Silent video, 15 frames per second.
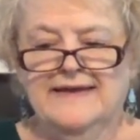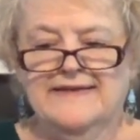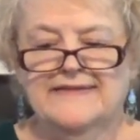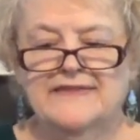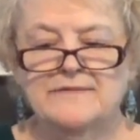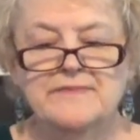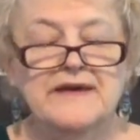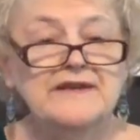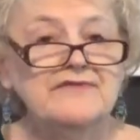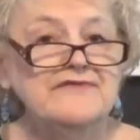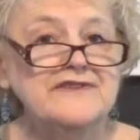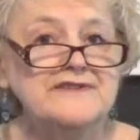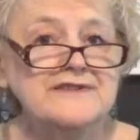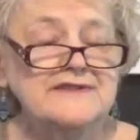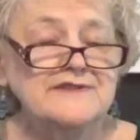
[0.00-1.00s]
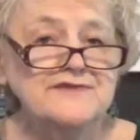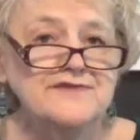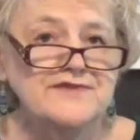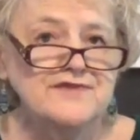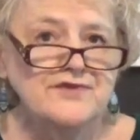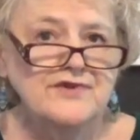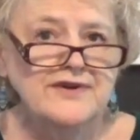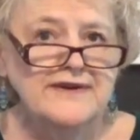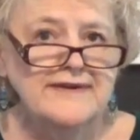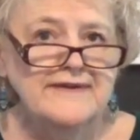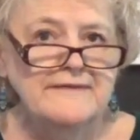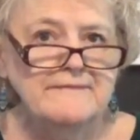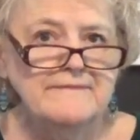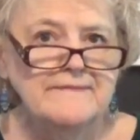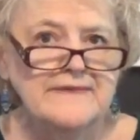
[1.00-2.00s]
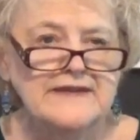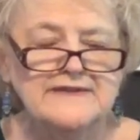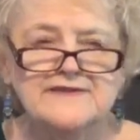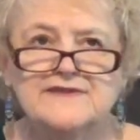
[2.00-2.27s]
The metaphysical story is